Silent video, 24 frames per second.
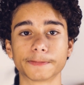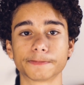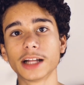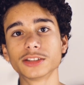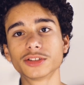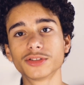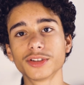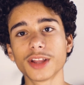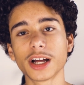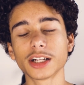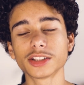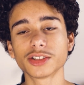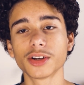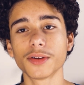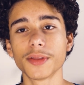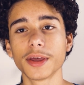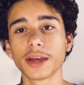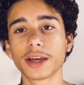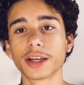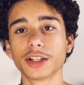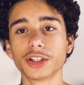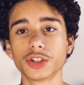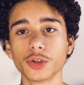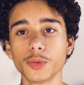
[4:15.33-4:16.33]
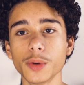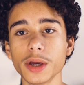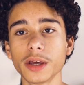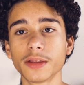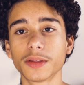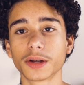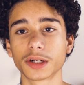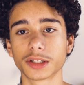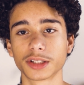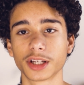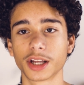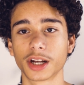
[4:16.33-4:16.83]
And so that's how they can
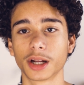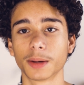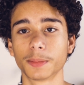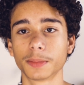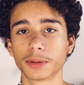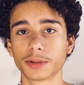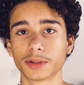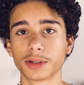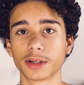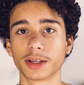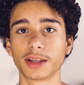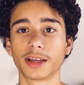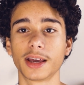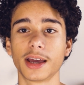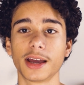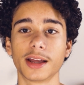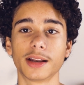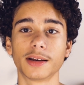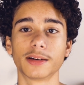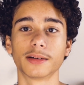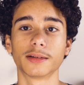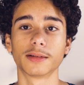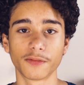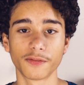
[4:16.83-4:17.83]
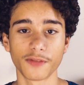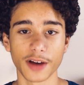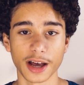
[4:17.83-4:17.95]
tweak their setup to gain